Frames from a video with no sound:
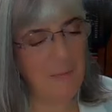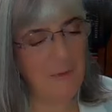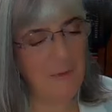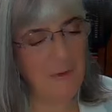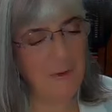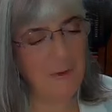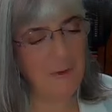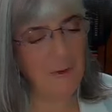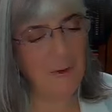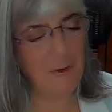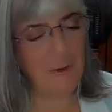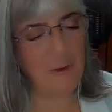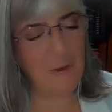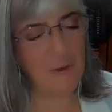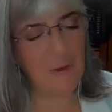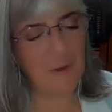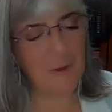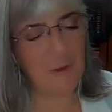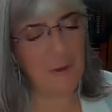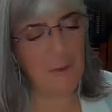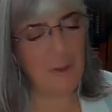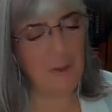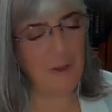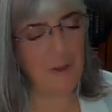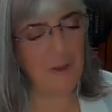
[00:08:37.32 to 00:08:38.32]
So the lower
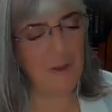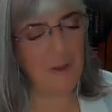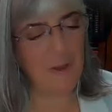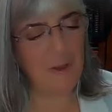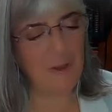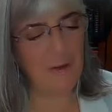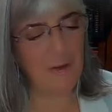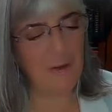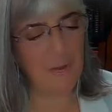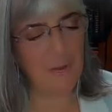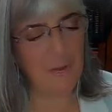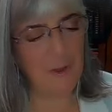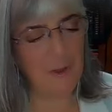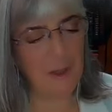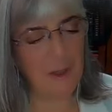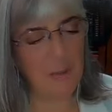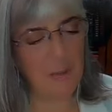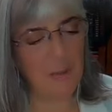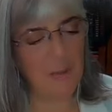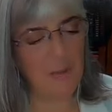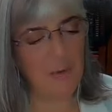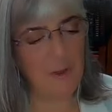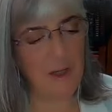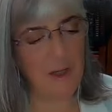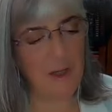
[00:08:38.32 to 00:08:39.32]
qualities of Type
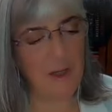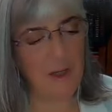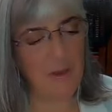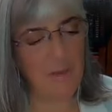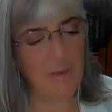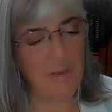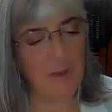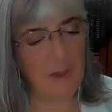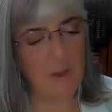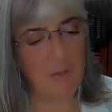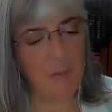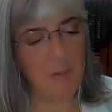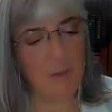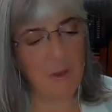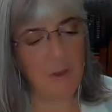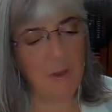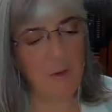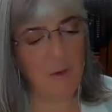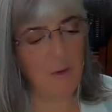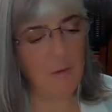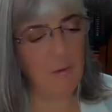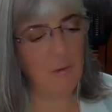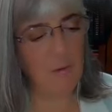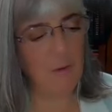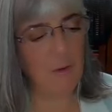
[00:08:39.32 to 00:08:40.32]
5, they can be
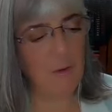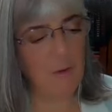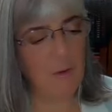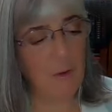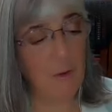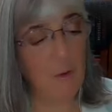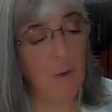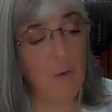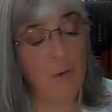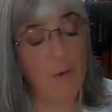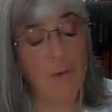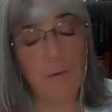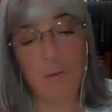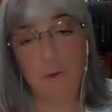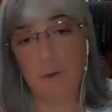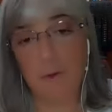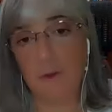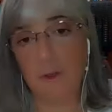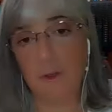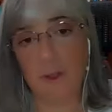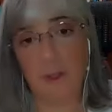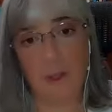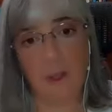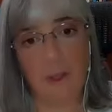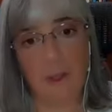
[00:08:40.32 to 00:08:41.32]

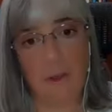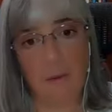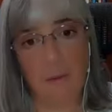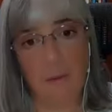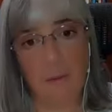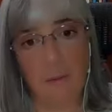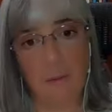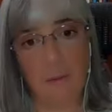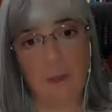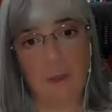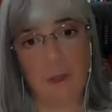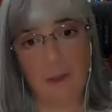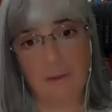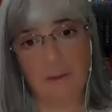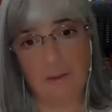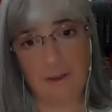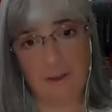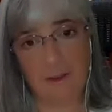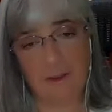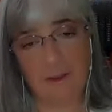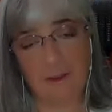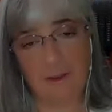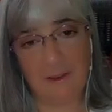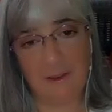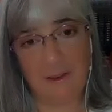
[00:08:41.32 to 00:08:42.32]
overly
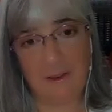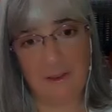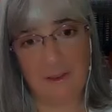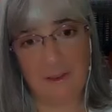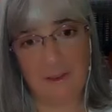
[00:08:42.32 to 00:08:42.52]
private.